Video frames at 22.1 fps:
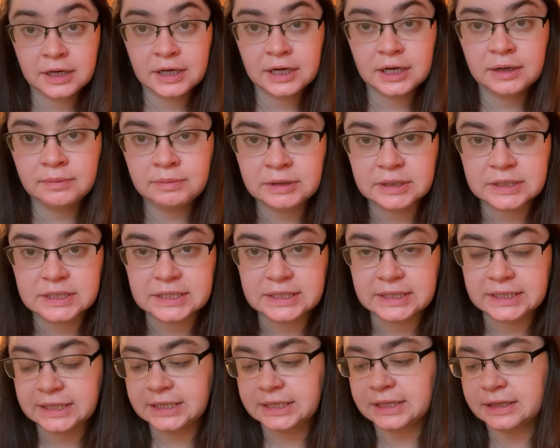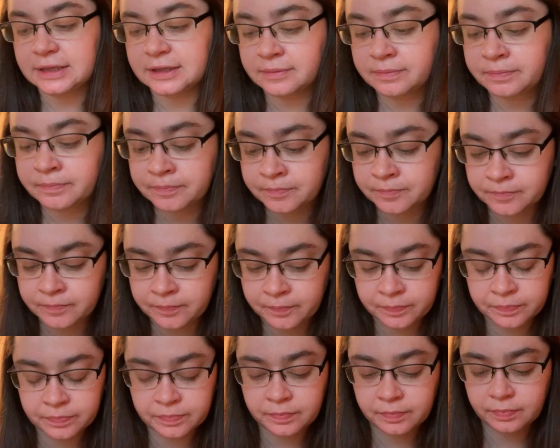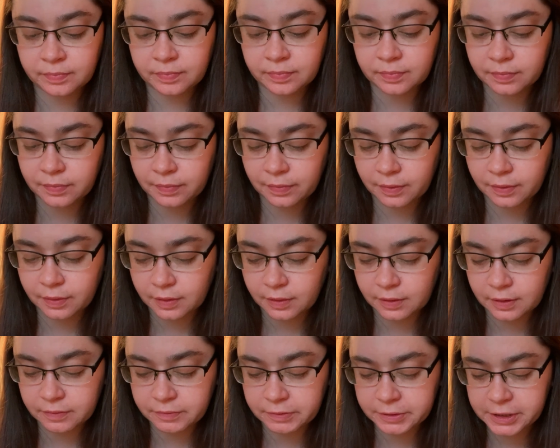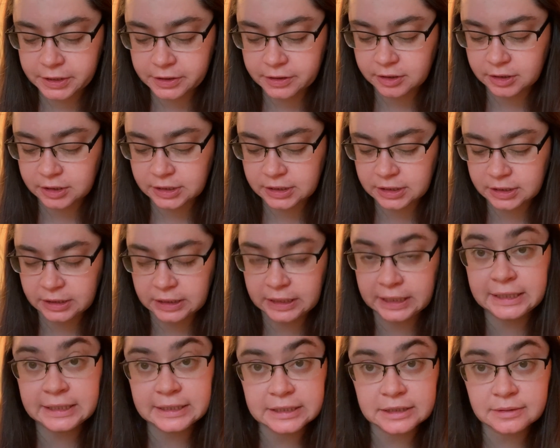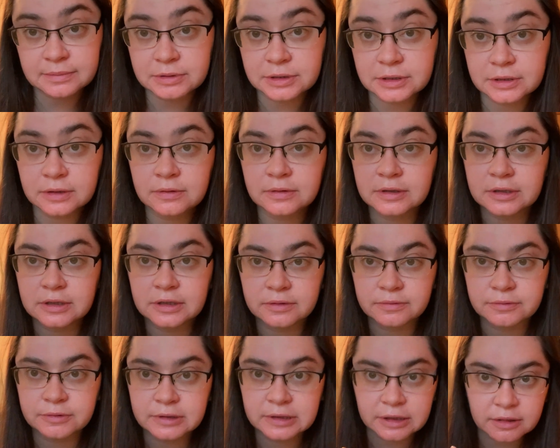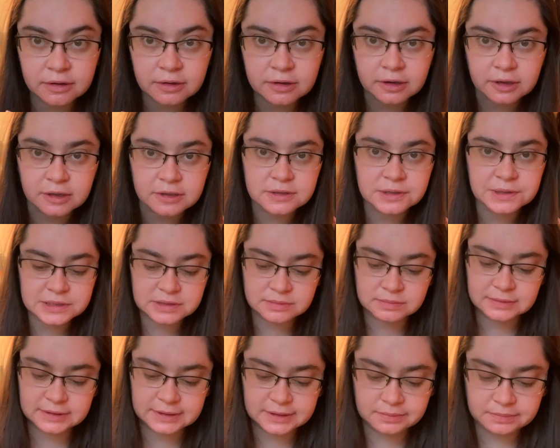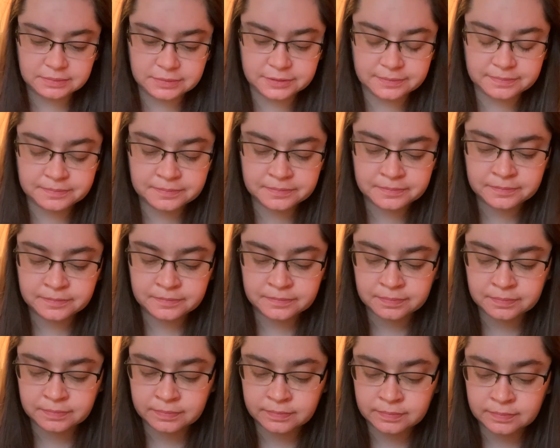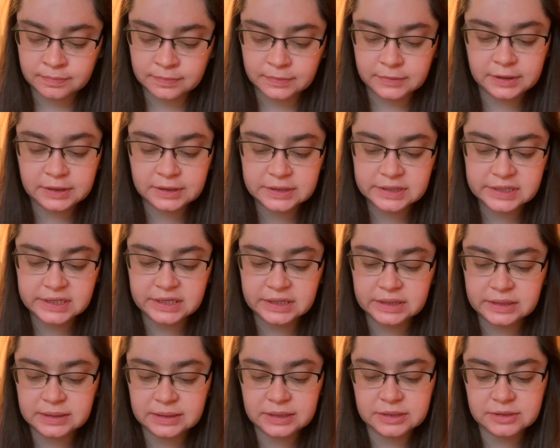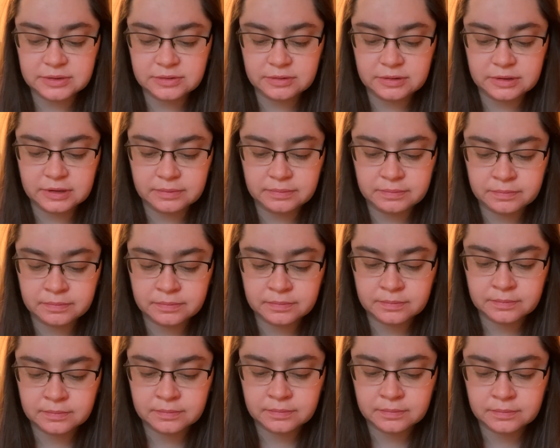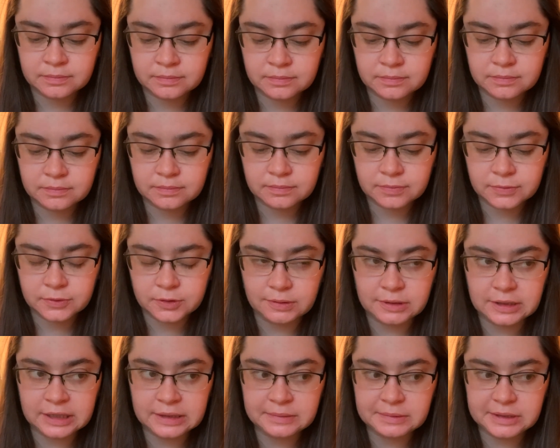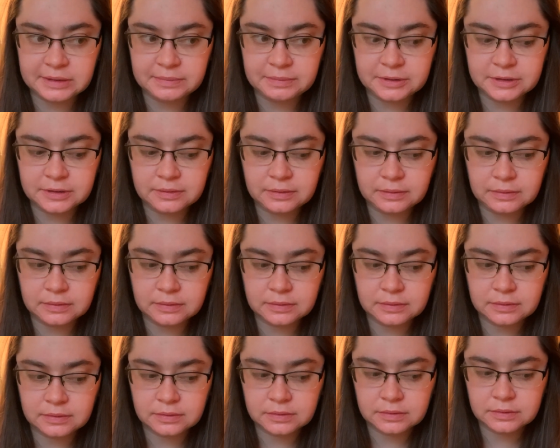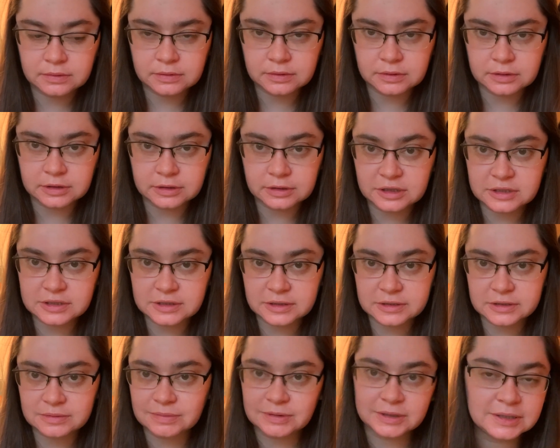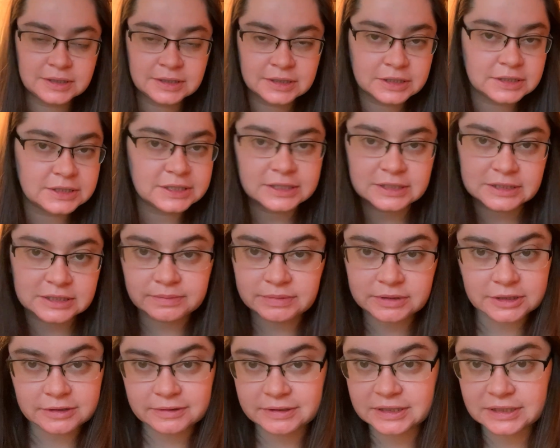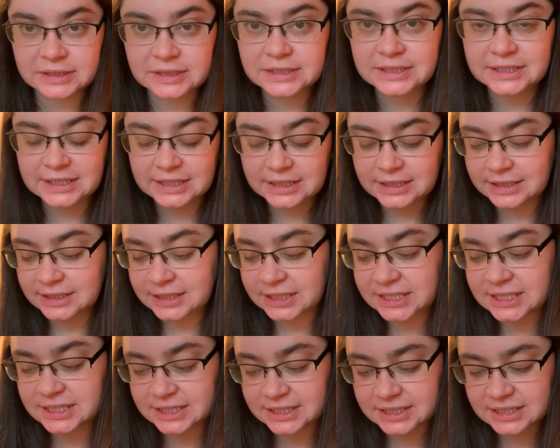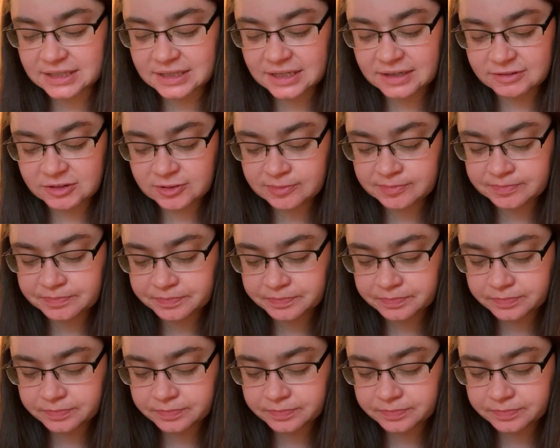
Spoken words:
I'm not seeing anything. I really thought I did on 8 DPO that I really thought I saw something, but I didn't see anything yesterday. Or 9 DPO. I thought I saw something. 10 DPO, I didn't see anything. Today's 11.